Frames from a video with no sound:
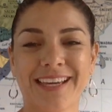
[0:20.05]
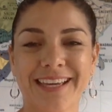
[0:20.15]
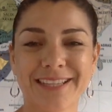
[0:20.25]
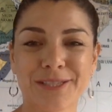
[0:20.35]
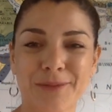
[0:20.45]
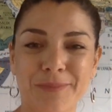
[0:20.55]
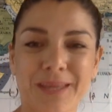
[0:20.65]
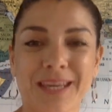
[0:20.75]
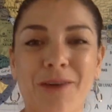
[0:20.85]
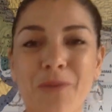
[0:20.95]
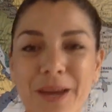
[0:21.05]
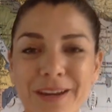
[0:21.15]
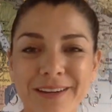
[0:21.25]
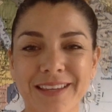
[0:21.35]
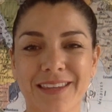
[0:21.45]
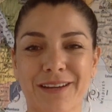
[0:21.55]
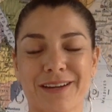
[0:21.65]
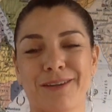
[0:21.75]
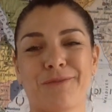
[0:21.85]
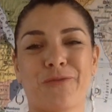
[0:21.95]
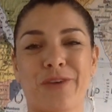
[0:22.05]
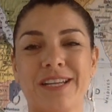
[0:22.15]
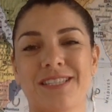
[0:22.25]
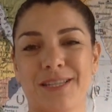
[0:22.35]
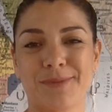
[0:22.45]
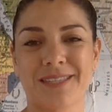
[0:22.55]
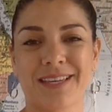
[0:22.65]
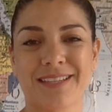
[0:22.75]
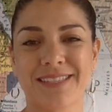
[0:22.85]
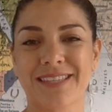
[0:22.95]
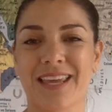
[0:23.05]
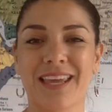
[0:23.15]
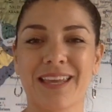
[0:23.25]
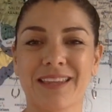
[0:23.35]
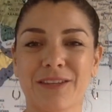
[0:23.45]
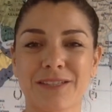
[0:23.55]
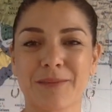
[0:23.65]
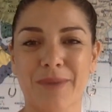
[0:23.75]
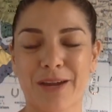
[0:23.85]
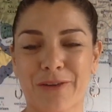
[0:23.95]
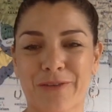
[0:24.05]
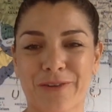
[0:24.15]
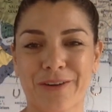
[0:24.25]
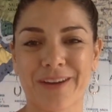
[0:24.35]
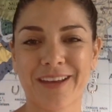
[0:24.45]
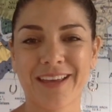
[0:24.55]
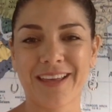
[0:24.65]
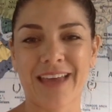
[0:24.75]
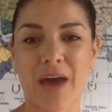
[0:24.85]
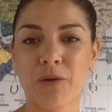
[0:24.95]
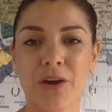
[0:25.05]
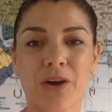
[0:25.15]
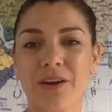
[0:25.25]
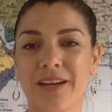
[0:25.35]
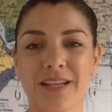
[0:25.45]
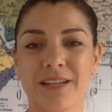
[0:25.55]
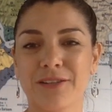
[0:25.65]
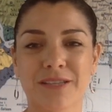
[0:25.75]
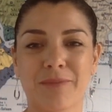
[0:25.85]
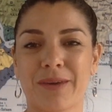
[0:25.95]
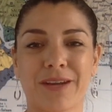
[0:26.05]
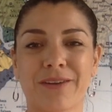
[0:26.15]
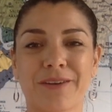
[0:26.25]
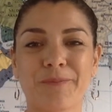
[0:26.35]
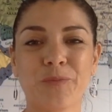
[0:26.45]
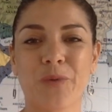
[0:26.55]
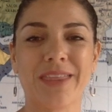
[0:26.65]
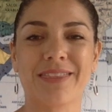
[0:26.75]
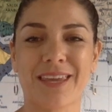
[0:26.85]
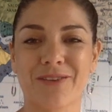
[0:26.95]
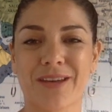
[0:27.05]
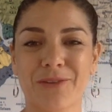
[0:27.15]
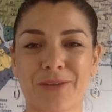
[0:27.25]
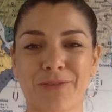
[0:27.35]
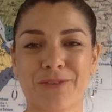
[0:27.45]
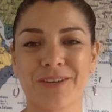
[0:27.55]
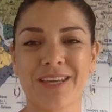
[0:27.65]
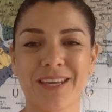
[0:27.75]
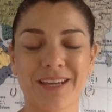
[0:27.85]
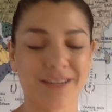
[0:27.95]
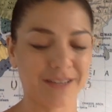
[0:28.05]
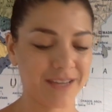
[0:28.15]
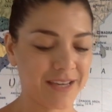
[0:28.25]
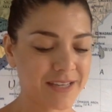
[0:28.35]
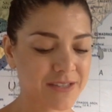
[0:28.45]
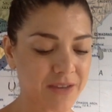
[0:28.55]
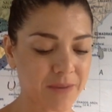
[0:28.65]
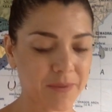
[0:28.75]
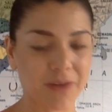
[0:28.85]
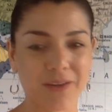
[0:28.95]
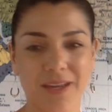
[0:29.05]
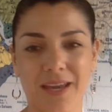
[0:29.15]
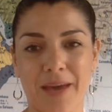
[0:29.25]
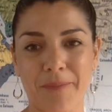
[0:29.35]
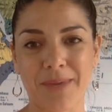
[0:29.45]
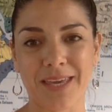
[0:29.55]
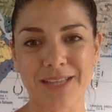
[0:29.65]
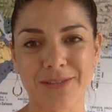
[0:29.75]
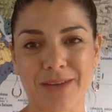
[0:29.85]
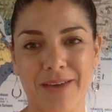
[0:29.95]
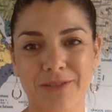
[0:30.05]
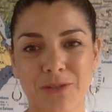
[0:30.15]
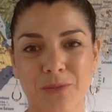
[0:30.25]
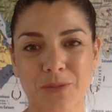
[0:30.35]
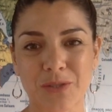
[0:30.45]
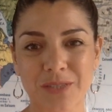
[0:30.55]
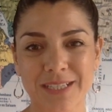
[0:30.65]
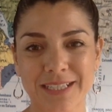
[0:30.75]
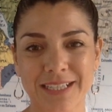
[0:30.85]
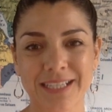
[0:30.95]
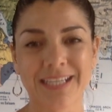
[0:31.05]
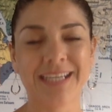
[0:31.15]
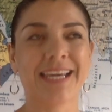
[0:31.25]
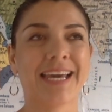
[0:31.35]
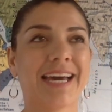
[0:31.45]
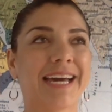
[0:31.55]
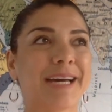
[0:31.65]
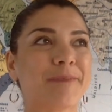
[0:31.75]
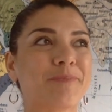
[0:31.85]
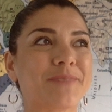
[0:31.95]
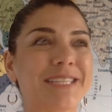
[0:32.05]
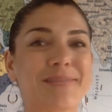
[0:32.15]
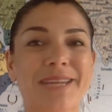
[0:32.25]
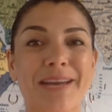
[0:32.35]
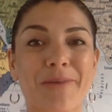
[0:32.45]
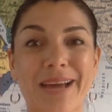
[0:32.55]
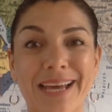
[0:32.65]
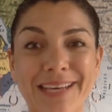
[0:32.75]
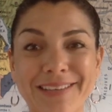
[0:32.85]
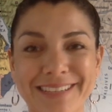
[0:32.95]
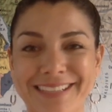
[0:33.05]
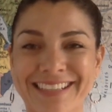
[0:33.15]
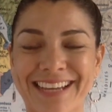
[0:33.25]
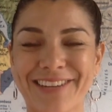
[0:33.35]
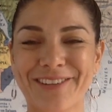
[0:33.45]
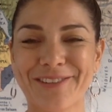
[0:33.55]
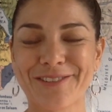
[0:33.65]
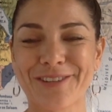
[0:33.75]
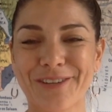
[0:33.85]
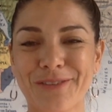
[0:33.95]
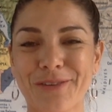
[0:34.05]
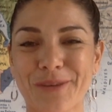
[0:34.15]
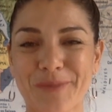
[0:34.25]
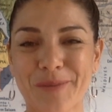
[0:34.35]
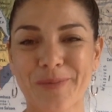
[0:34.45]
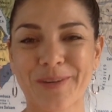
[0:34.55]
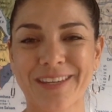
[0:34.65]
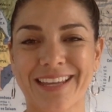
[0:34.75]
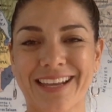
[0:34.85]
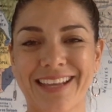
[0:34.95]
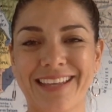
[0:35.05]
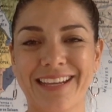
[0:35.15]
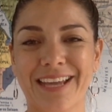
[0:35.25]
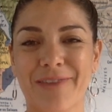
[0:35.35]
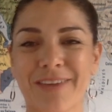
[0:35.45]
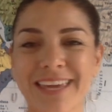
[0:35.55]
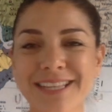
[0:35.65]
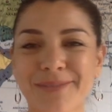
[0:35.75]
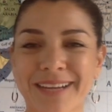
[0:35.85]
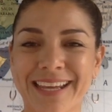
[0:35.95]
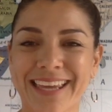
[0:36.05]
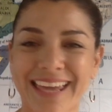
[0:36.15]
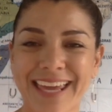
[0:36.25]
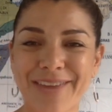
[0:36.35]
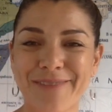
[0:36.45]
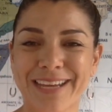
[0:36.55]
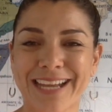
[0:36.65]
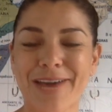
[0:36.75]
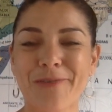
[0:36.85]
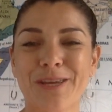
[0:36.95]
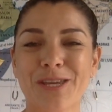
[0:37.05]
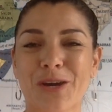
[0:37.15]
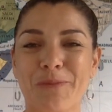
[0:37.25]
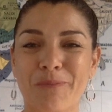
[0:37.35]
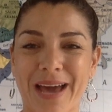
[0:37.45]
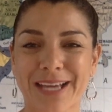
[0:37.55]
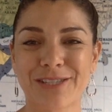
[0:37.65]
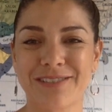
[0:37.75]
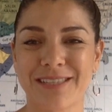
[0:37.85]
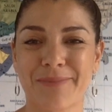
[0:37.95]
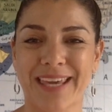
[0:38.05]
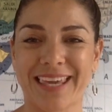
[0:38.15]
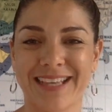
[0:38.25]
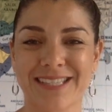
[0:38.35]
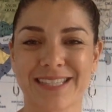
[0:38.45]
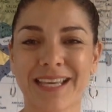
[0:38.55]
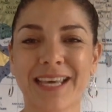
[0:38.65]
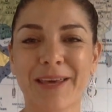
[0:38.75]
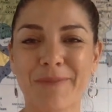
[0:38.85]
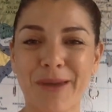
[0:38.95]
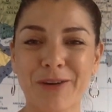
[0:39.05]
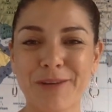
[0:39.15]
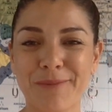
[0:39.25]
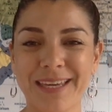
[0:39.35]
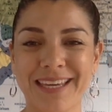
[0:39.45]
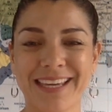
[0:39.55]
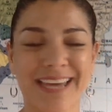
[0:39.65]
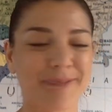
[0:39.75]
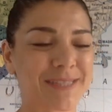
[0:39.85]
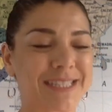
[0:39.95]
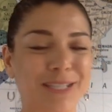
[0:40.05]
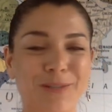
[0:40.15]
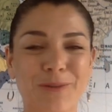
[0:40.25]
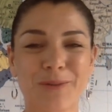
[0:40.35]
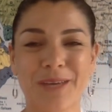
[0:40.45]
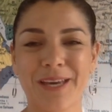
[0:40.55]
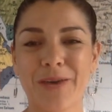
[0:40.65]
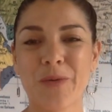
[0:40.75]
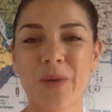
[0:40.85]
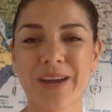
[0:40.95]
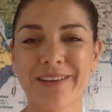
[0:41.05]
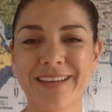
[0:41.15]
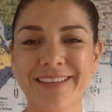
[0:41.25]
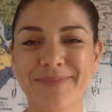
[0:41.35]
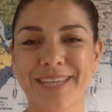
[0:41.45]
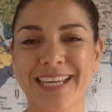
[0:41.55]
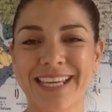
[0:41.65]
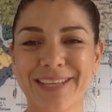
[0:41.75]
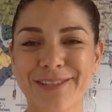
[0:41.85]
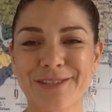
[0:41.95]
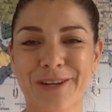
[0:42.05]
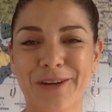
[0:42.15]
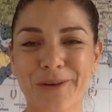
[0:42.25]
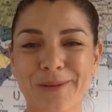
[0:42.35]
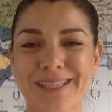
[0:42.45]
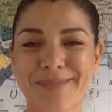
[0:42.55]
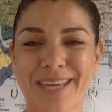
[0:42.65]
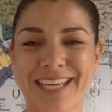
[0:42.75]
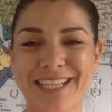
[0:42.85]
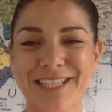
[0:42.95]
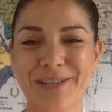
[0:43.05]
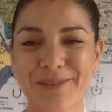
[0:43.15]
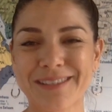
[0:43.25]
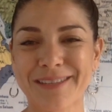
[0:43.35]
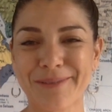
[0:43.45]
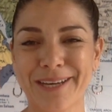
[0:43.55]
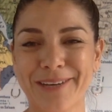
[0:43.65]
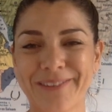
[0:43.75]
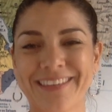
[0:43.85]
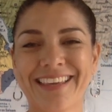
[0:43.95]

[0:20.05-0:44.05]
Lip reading: and to be aware that there are friendships that stay, doesn't matter for how long, and it doesn't matter when they graduate from here. So I'm very happy to have this opportunity. It's been a while, and I don't know, some of you remember that I didn't have kids when I came, and now when you come back, you see my kids very big. I'm still wearing the heels you're always making jokes about,